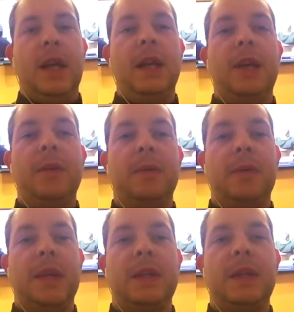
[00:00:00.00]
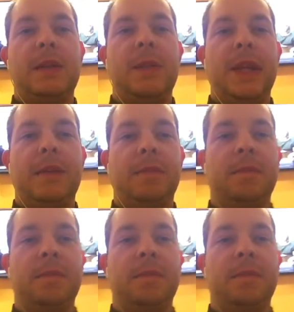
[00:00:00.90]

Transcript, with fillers: Hello, it is me.